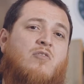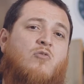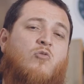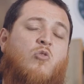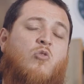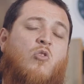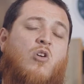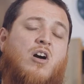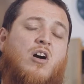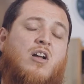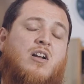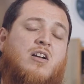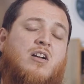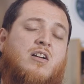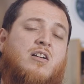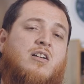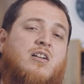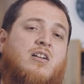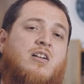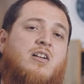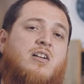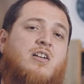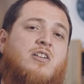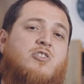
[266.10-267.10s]
were
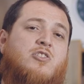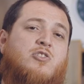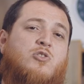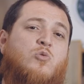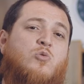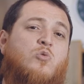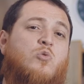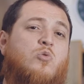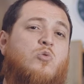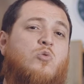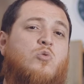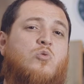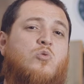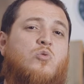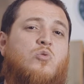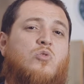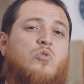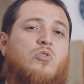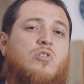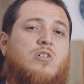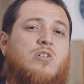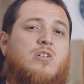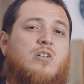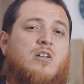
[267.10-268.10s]
too
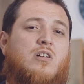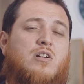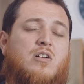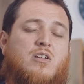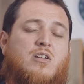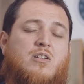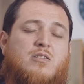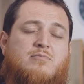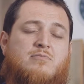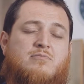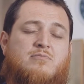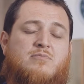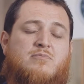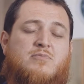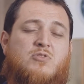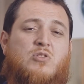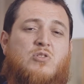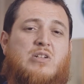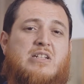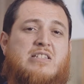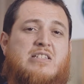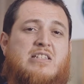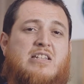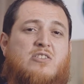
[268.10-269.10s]
um, you
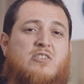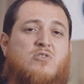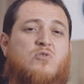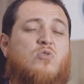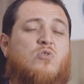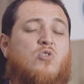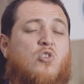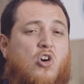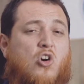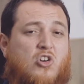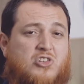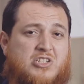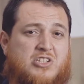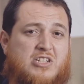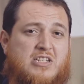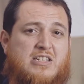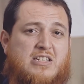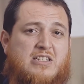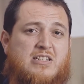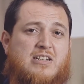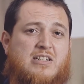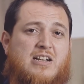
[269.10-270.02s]
can say too costly.